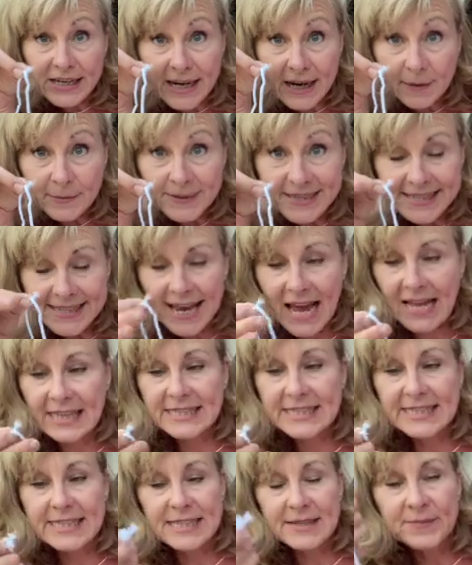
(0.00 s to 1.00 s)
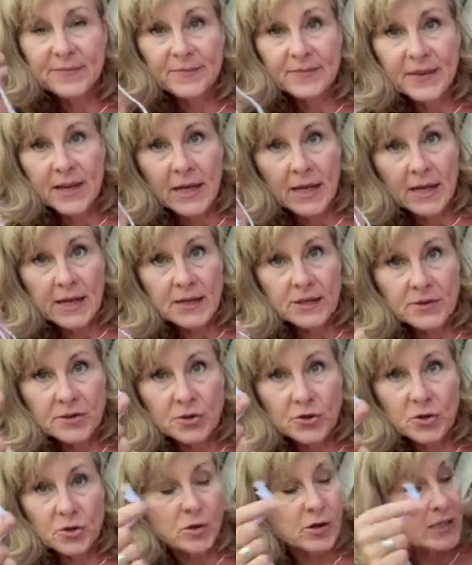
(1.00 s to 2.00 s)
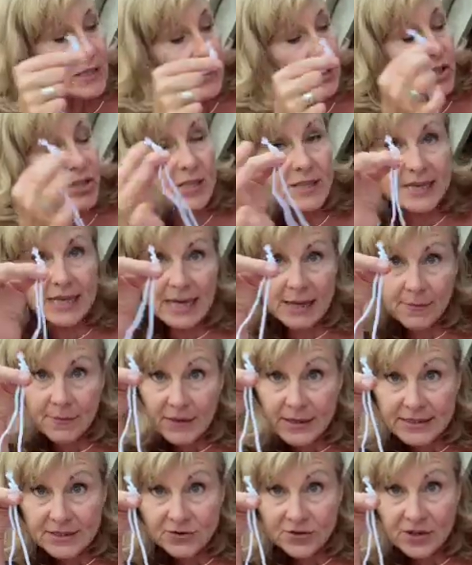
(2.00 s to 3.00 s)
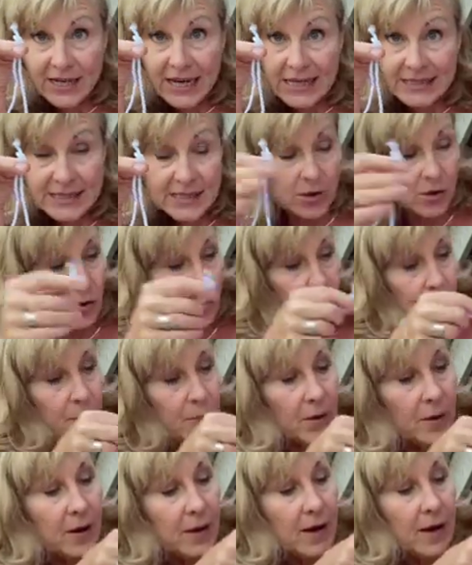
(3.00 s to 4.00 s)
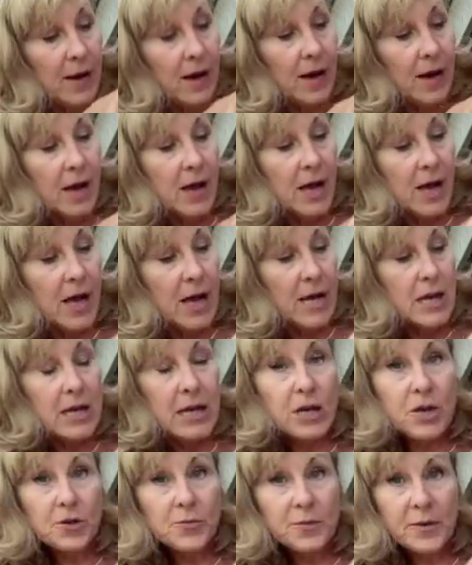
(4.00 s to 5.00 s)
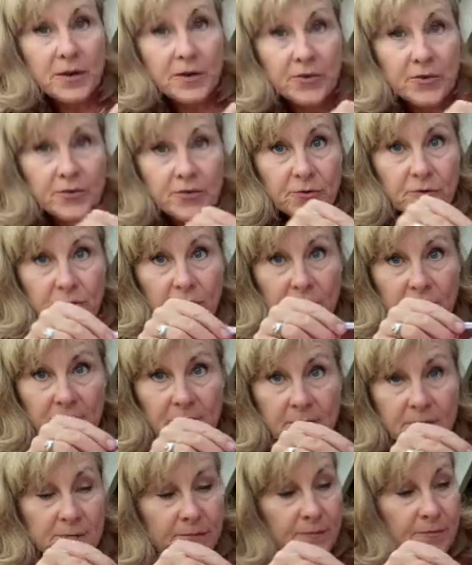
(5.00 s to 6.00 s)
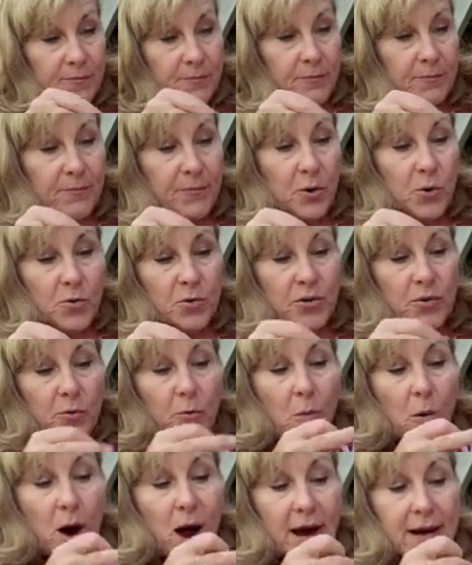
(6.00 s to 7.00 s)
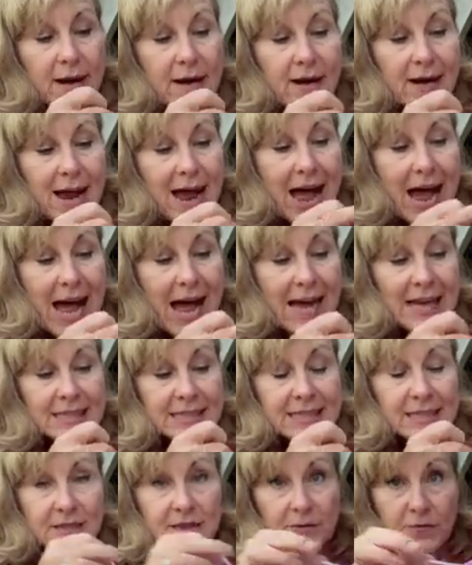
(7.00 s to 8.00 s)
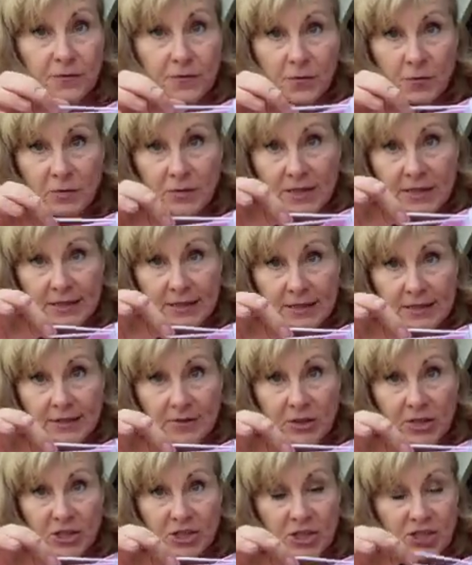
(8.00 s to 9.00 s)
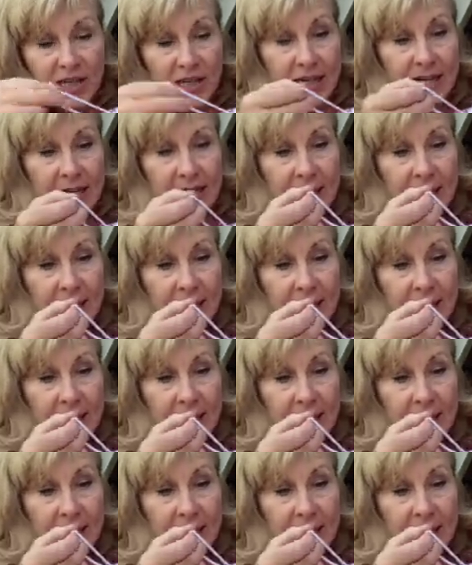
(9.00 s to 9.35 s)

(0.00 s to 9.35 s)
comes in handy. So you're going to just keep the string as a loop, loop it through both the wire and the fold in the scrunchie,